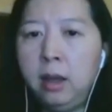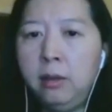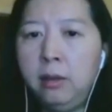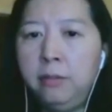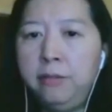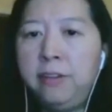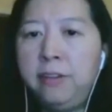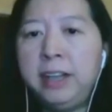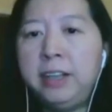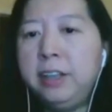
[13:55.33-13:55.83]

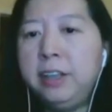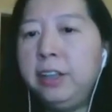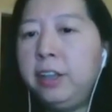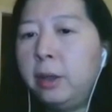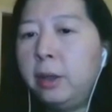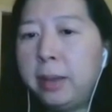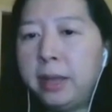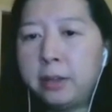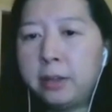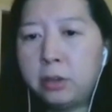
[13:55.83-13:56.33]
finding
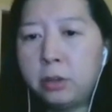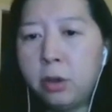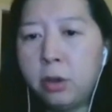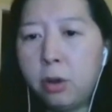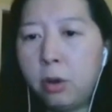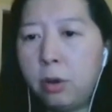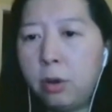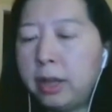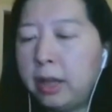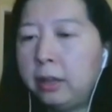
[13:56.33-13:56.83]
nearby
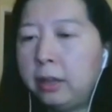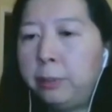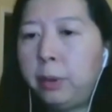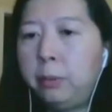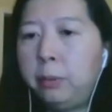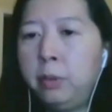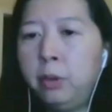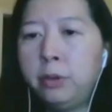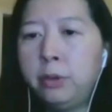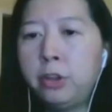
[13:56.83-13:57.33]
store, get
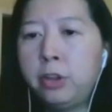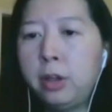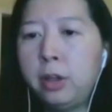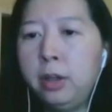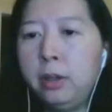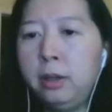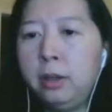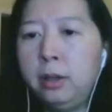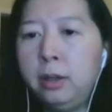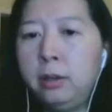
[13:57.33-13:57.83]

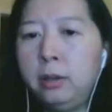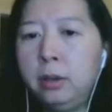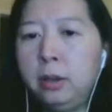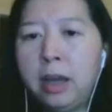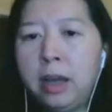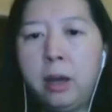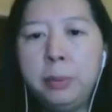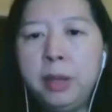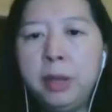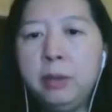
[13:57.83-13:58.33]
promotion,
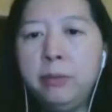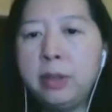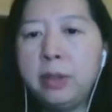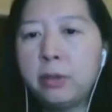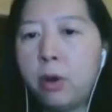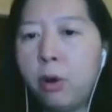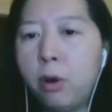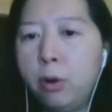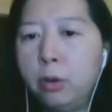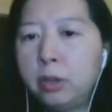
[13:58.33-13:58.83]
helping with
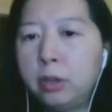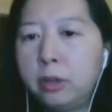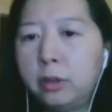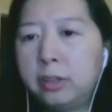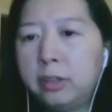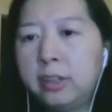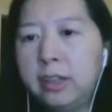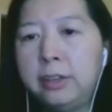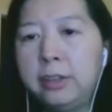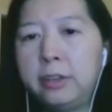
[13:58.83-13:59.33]

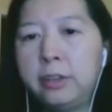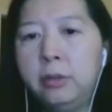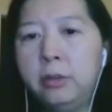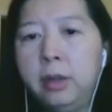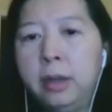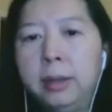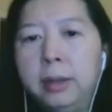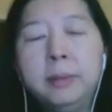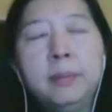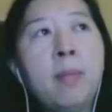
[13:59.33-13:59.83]
orders, and so
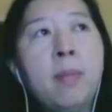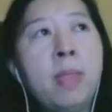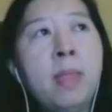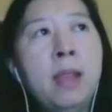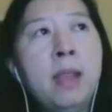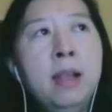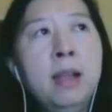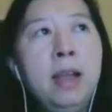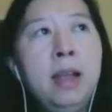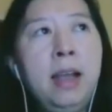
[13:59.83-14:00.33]
on.
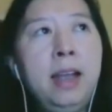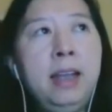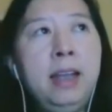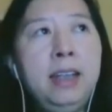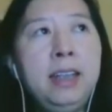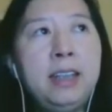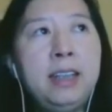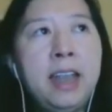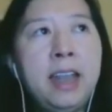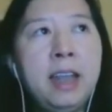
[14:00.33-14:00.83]
And
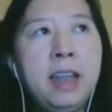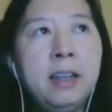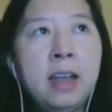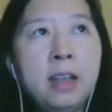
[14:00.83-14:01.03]
it can